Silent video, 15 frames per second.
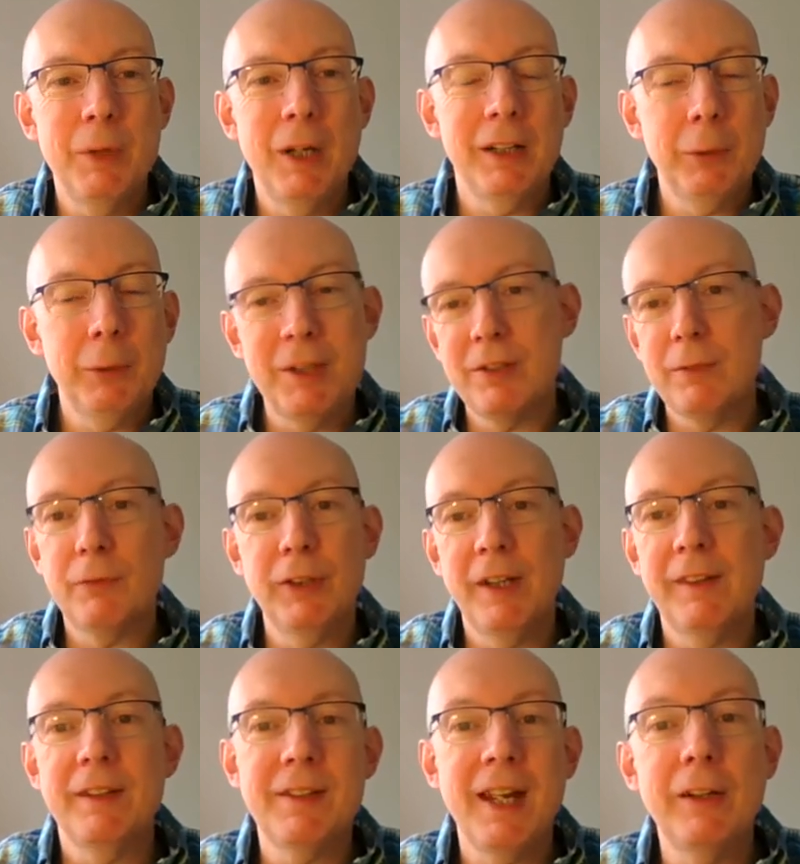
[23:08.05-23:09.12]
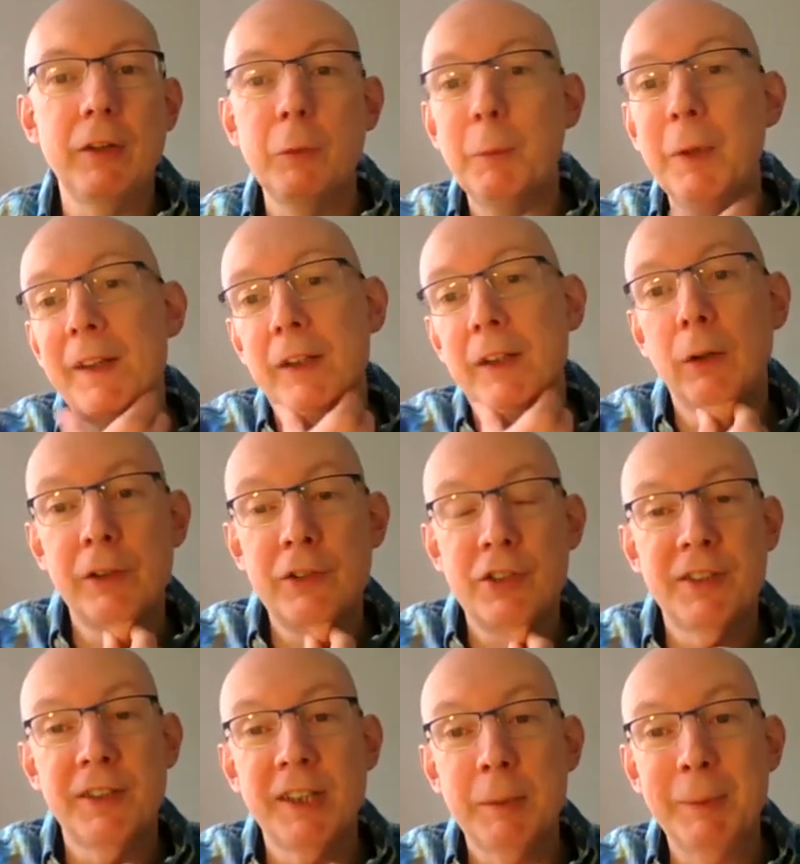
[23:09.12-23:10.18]
a question for another day on whether
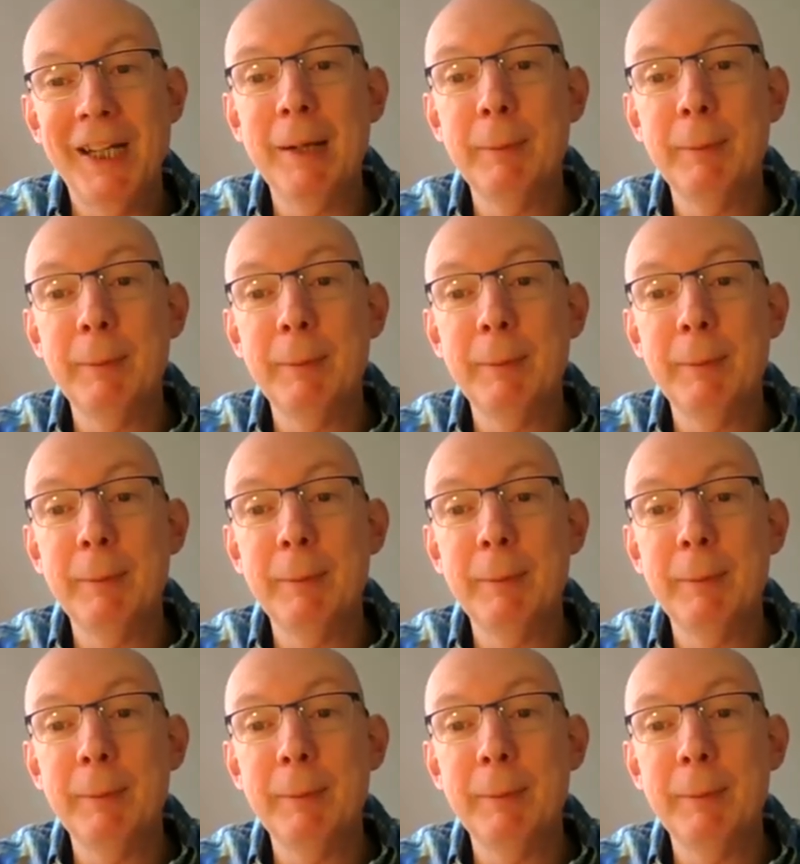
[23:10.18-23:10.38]
colleges are going to be